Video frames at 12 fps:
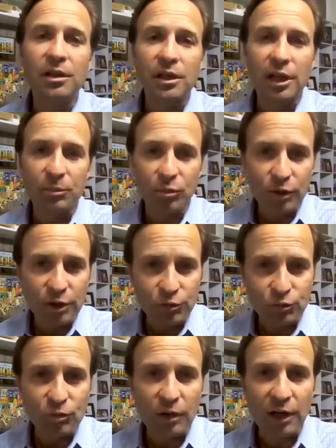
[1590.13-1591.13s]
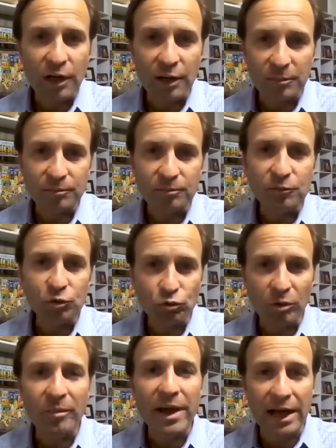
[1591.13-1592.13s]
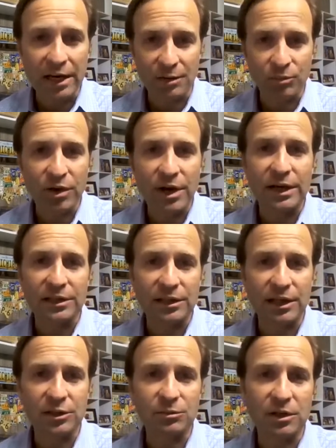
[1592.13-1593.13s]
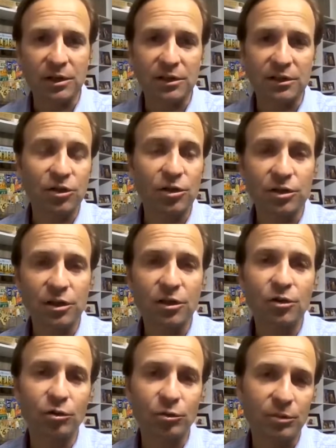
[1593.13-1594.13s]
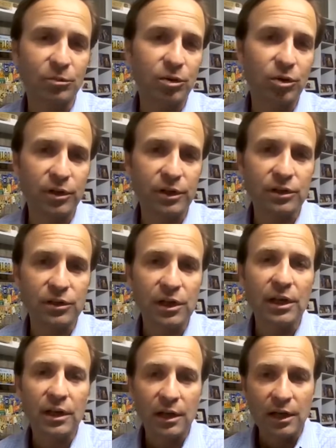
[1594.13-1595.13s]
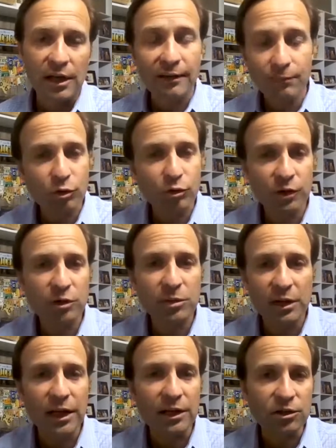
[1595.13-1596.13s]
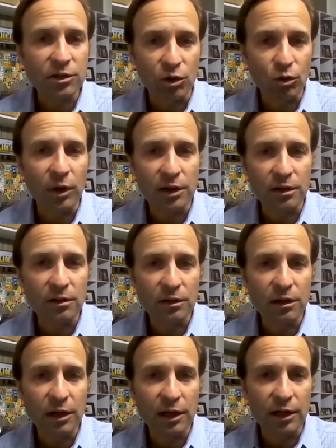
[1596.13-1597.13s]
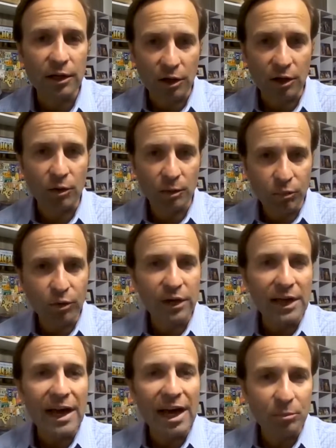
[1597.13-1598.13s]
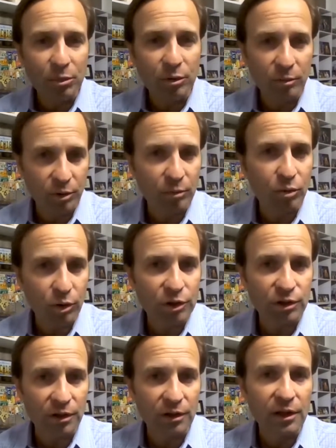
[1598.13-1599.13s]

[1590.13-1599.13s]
a pretty dramatic process, because nursing home employees have proven to be actually quite a pretty high proportion